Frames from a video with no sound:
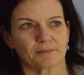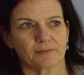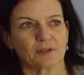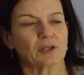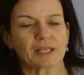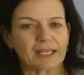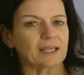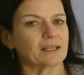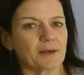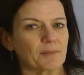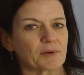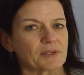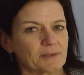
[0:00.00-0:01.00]
looking at
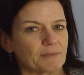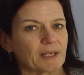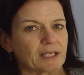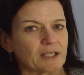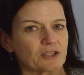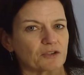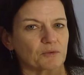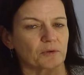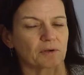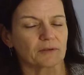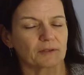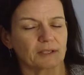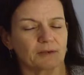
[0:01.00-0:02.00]
numbers and making
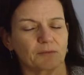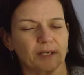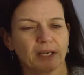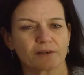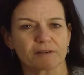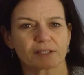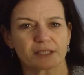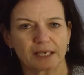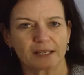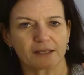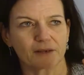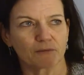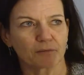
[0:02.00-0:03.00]
sure that we
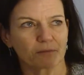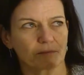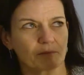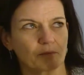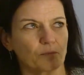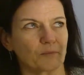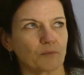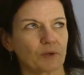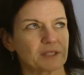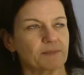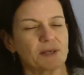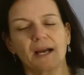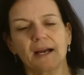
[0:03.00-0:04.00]
understand that
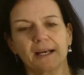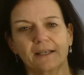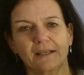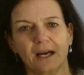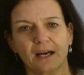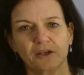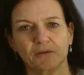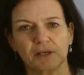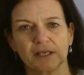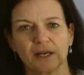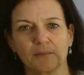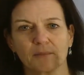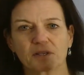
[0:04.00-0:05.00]
what's behind concrete
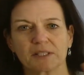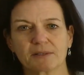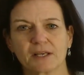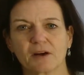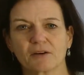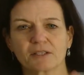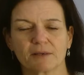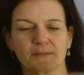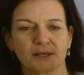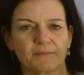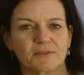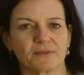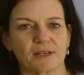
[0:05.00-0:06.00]
numbers are
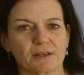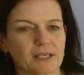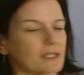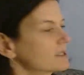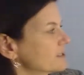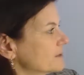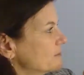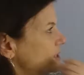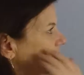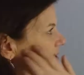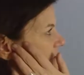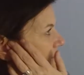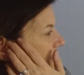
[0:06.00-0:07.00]
sometimes very
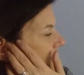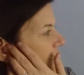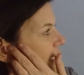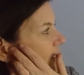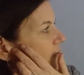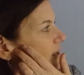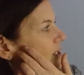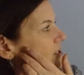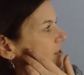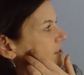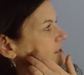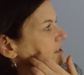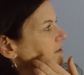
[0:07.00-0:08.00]
subjective
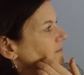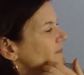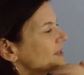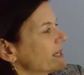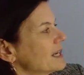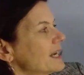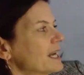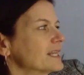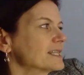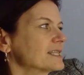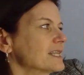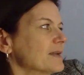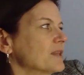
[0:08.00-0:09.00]
evaluations. And it's
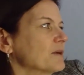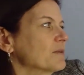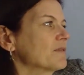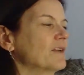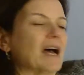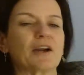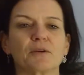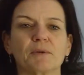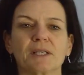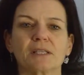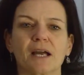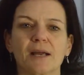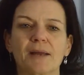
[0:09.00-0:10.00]
the same thing with
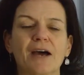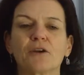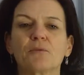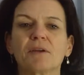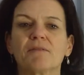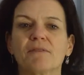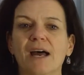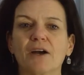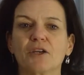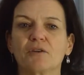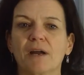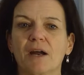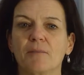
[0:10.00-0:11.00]
valuing time. How do we
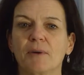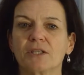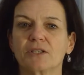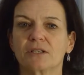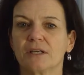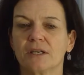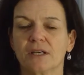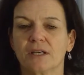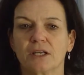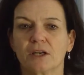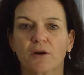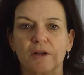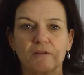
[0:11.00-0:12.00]
value how much,
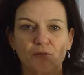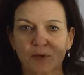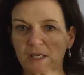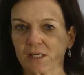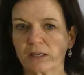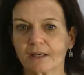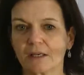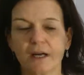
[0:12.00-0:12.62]
if we